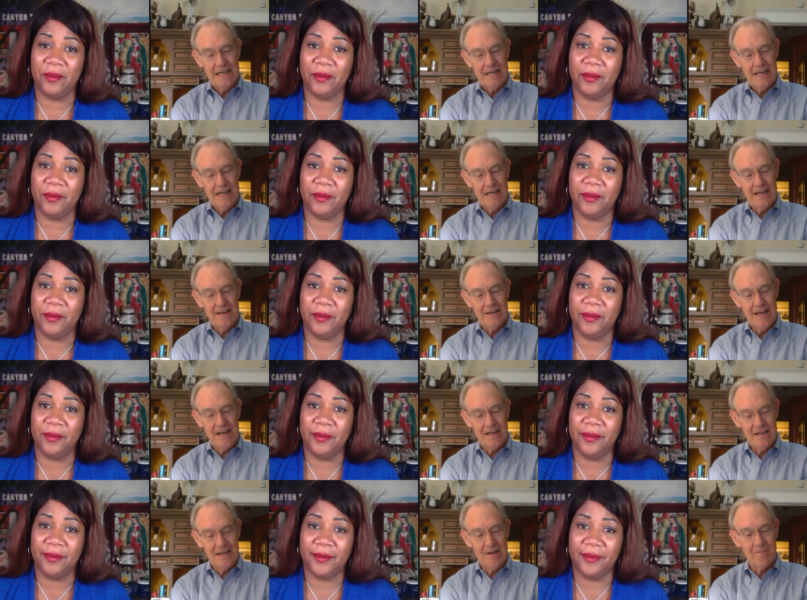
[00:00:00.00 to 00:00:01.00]
Speaker 1: and
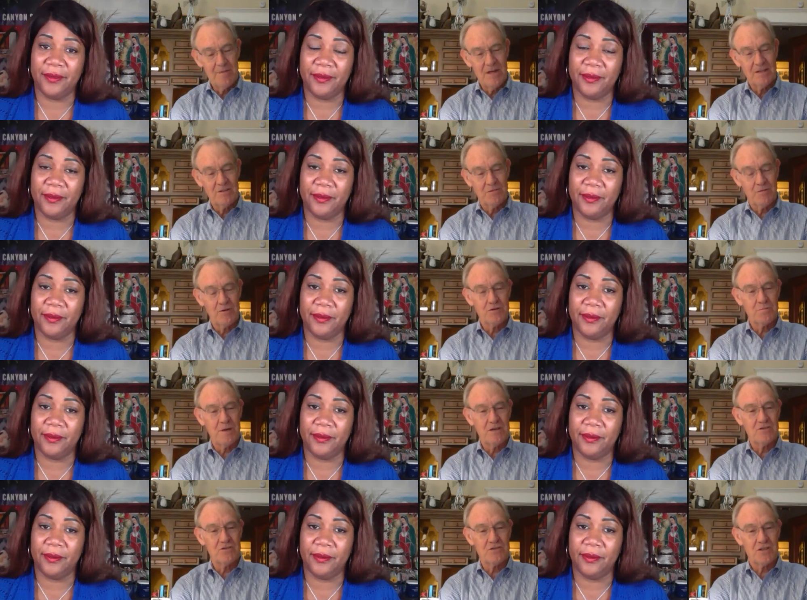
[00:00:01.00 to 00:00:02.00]
ended up being the first
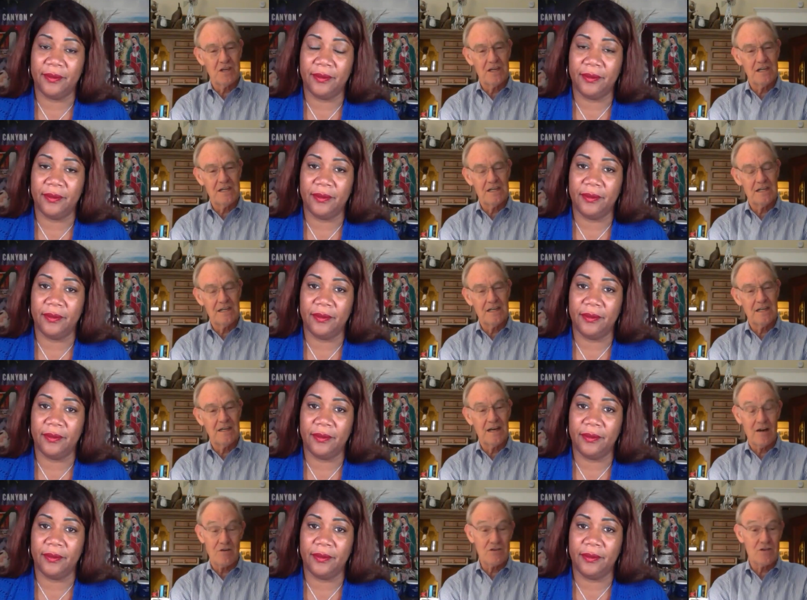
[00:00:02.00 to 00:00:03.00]
major city in
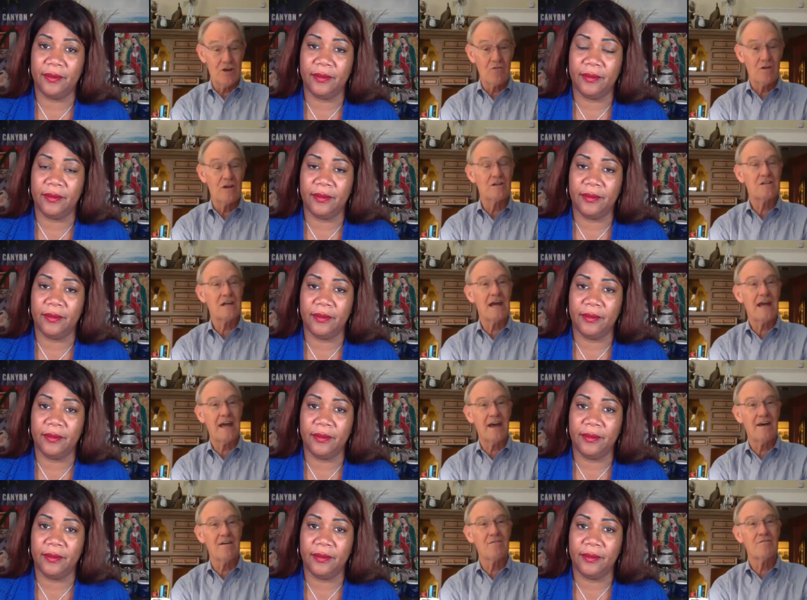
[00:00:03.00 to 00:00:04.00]
Arizona to
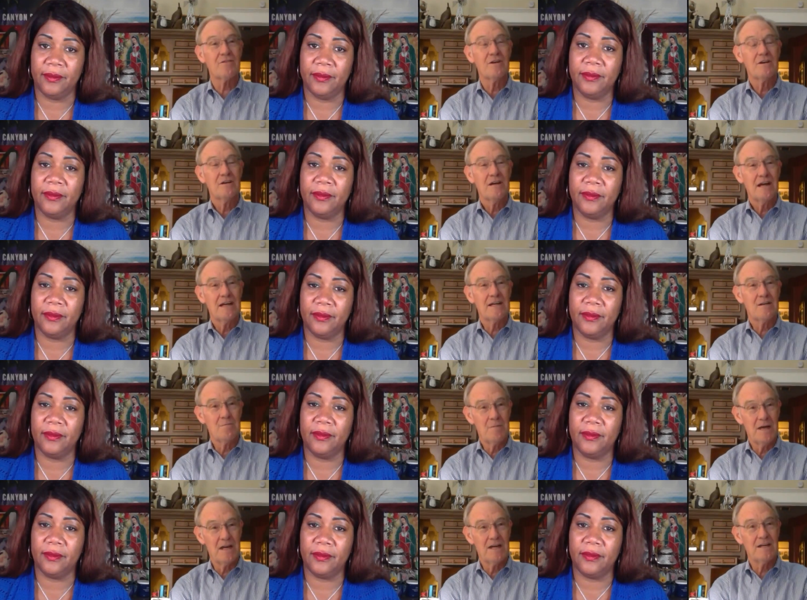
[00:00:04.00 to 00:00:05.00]
have a
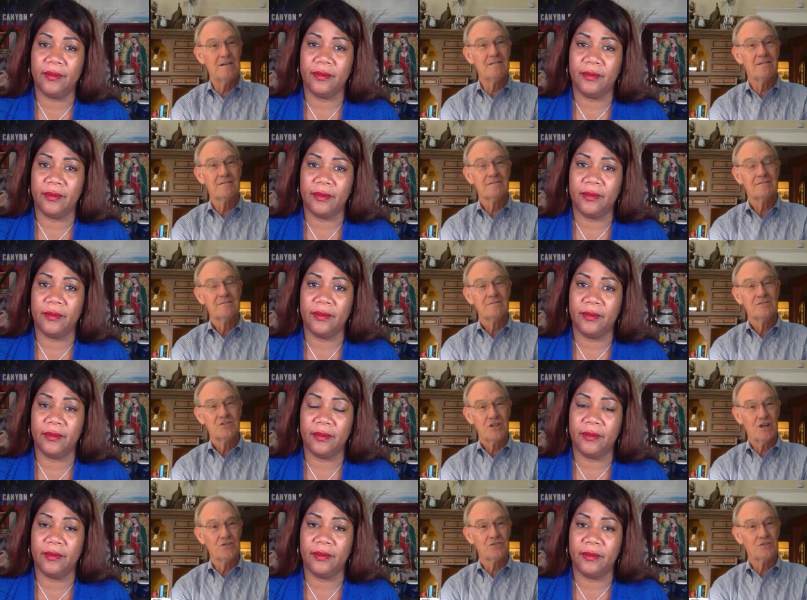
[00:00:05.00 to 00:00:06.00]
committed
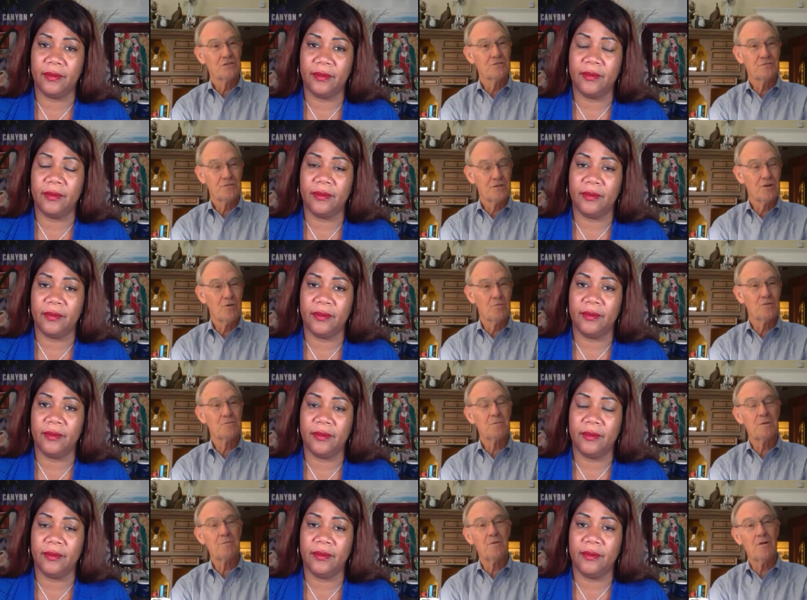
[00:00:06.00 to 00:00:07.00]
shelter for homeless
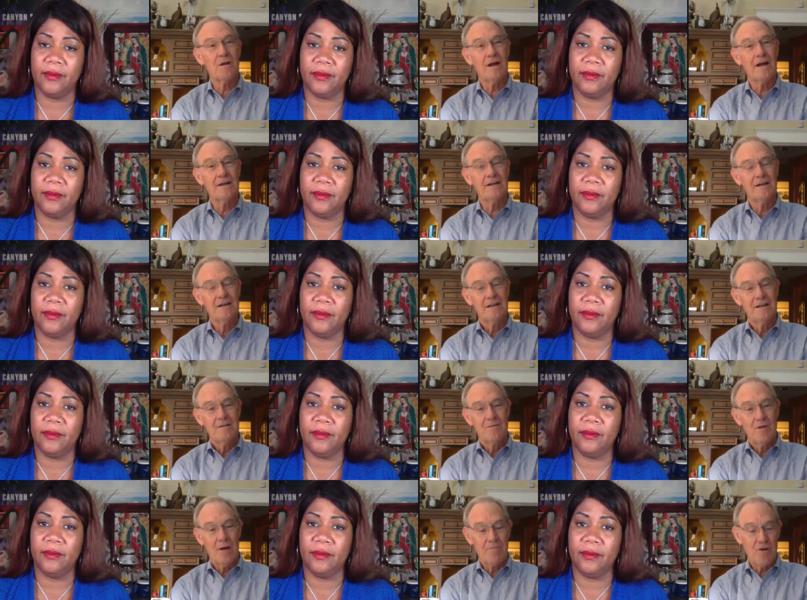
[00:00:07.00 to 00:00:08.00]
people. And
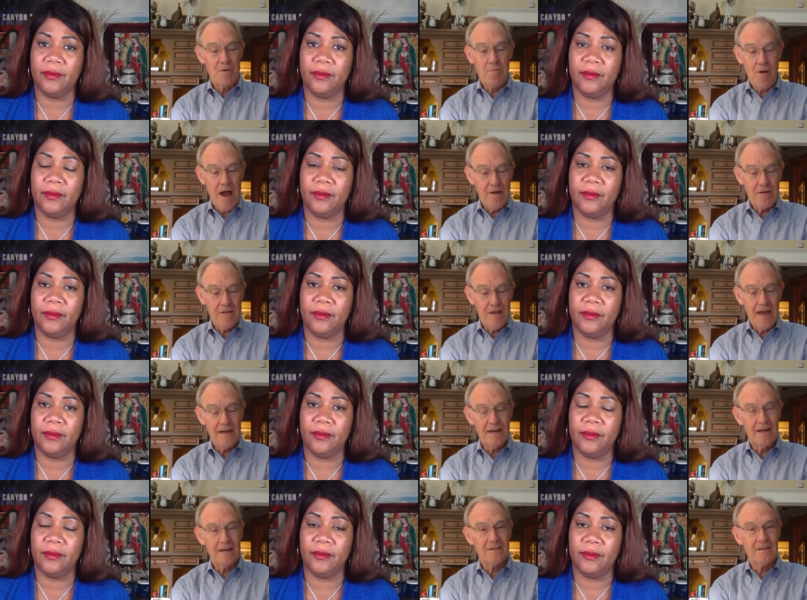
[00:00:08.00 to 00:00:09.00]
I'm very proud of that.
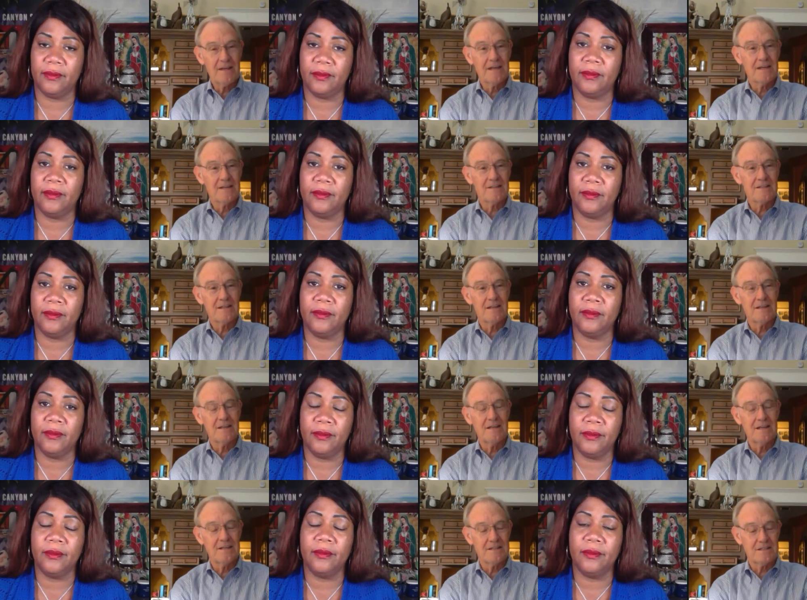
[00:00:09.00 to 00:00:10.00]
I think it,
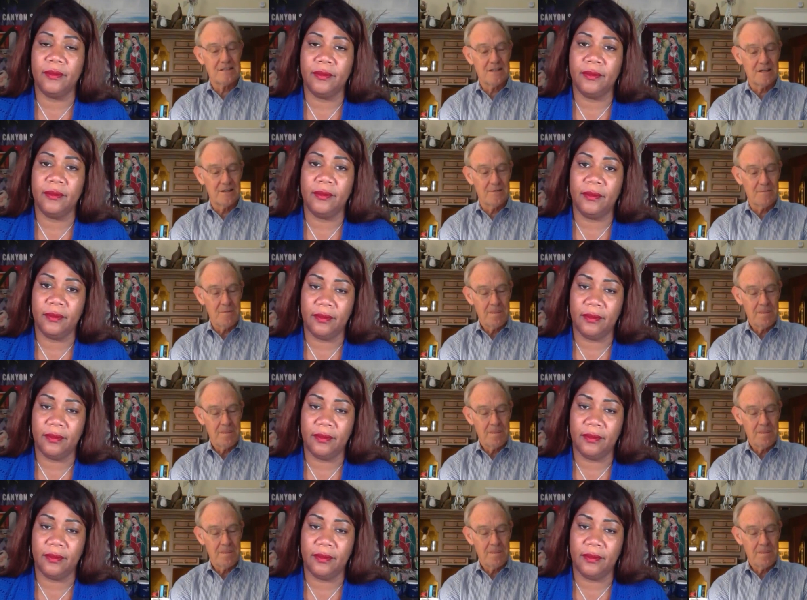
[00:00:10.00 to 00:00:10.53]
it, uh,